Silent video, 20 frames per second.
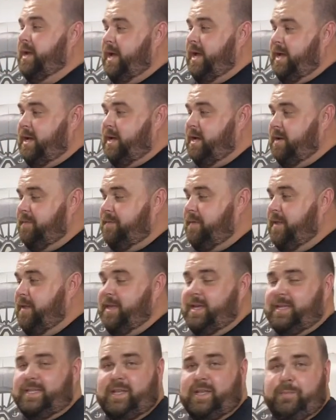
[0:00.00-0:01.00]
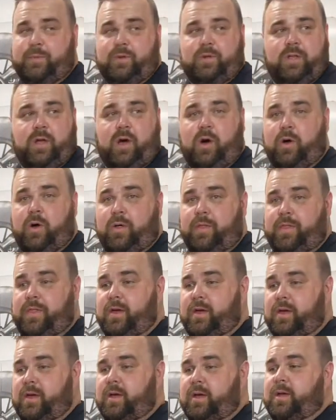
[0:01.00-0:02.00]
I finally assembled all
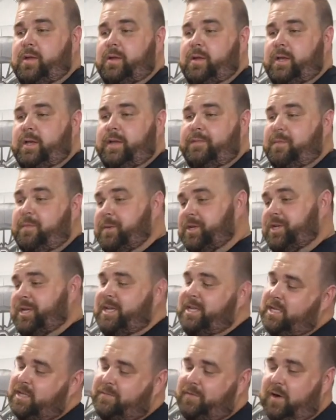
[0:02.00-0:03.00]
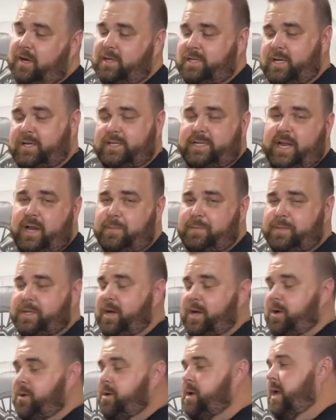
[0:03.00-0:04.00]
the different machines as far as their setups
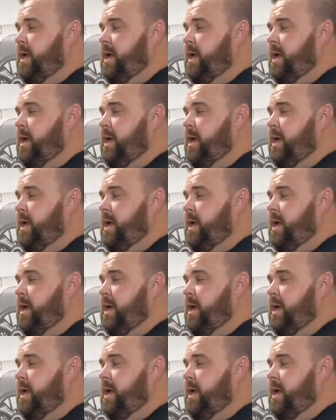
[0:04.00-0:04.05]
go.